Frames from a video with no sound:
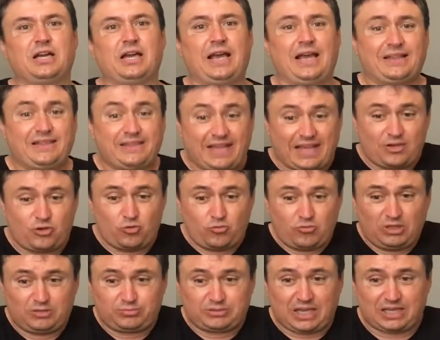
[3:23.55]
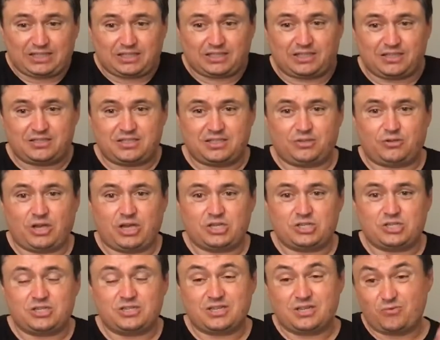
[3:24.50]
And then you meet practical
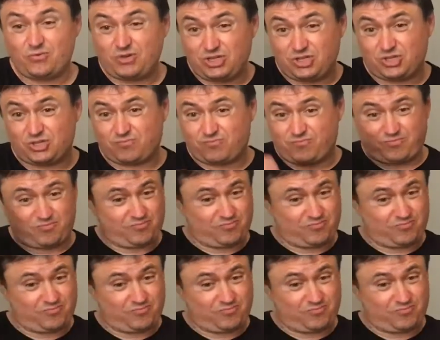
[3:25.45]
situations in which